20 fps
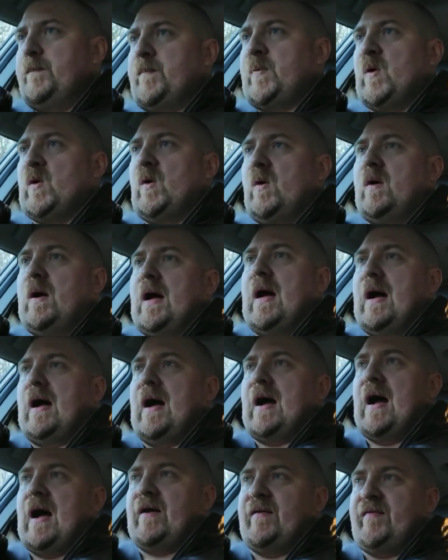But
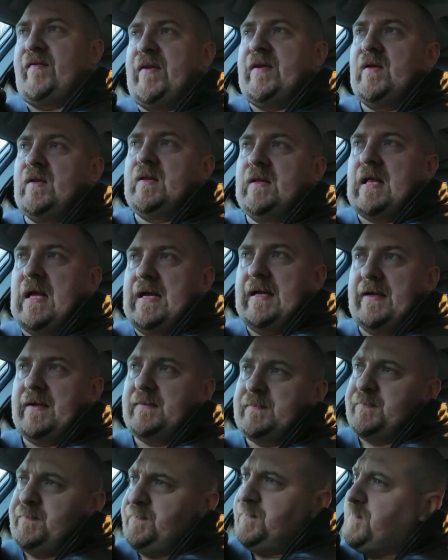I feel like
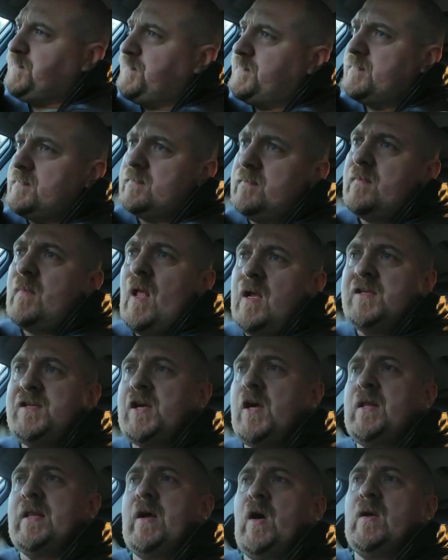
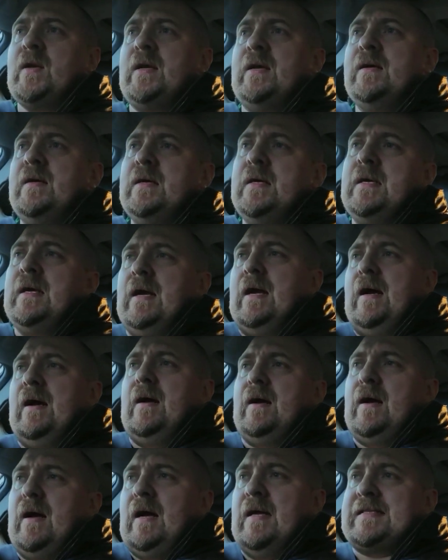certainly on a
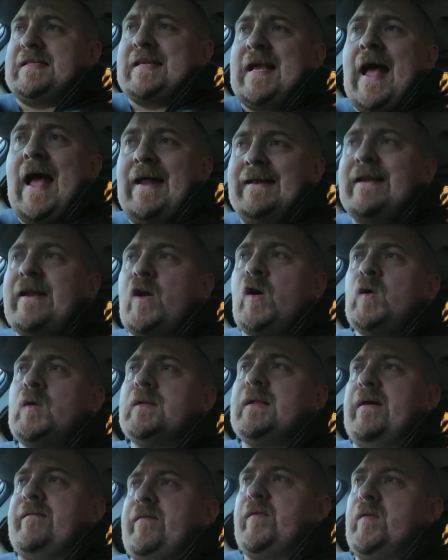technical
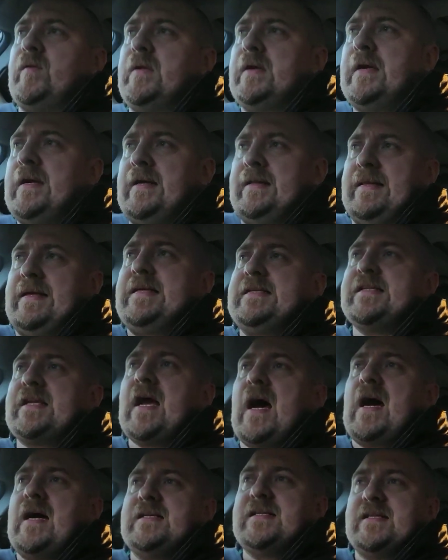level, these
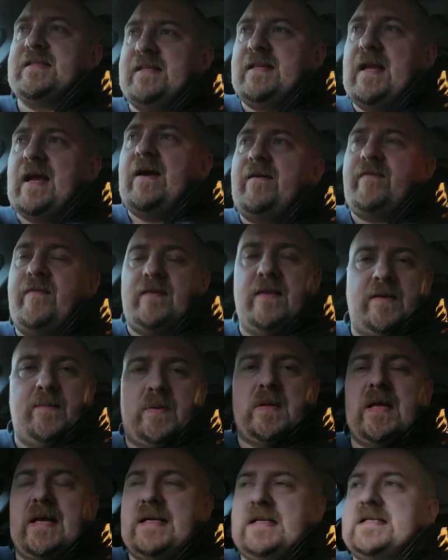guys are definitely
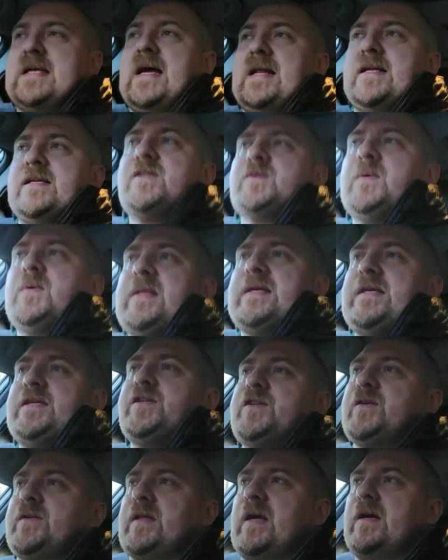playing tennis with
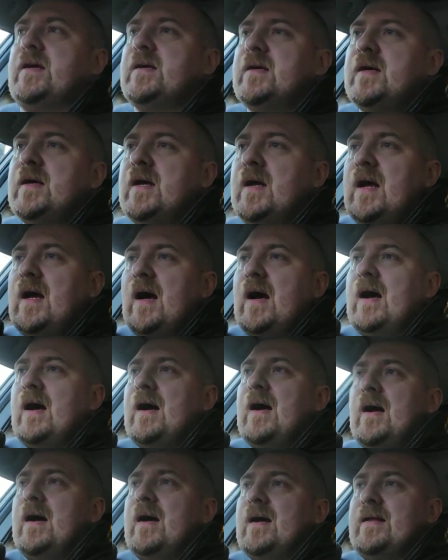each other.
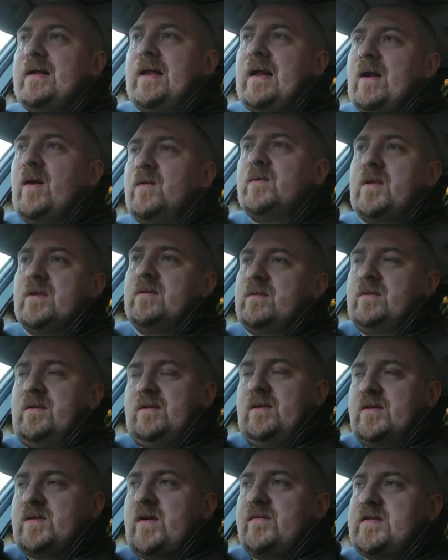
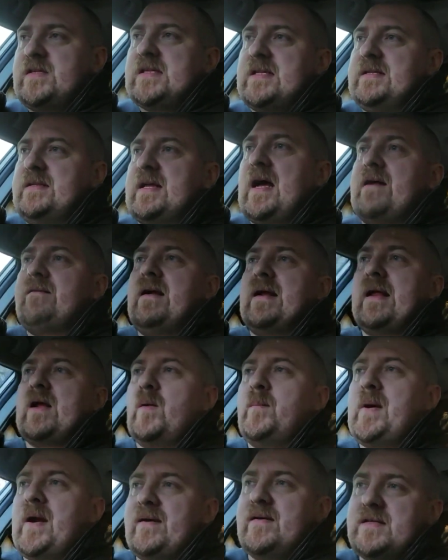There's obviously direct
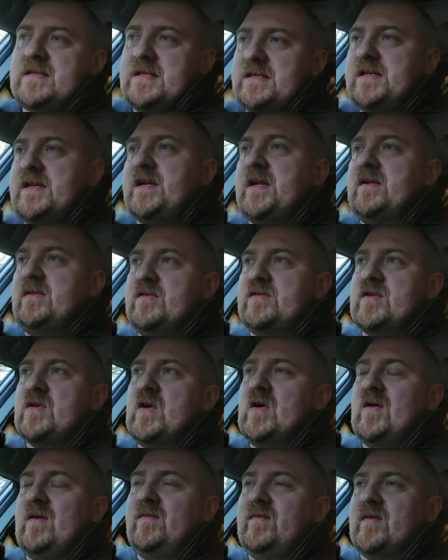comparisons you can
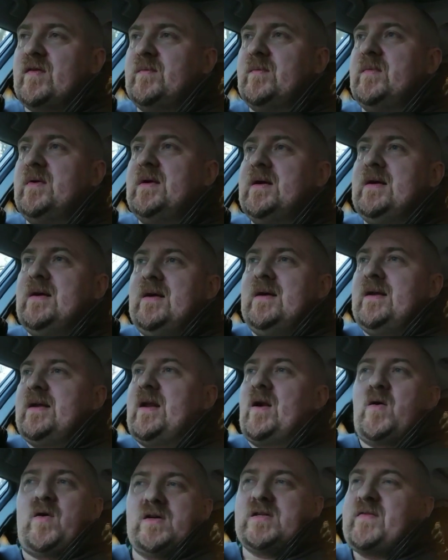draw from,
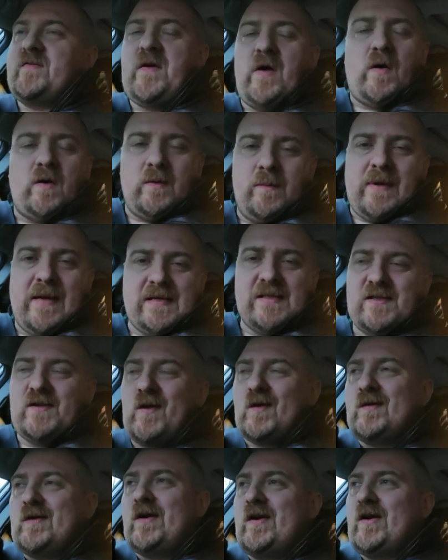Christopher Nolan makes
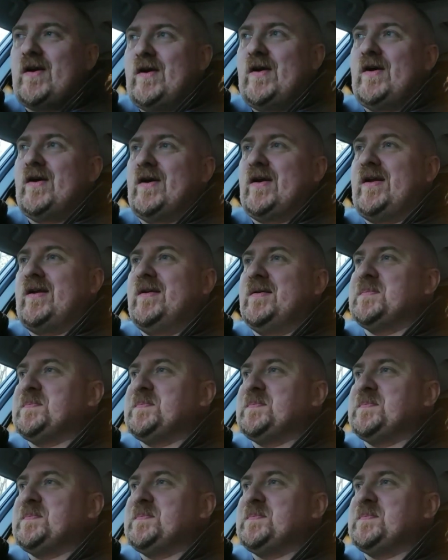Dunkirk,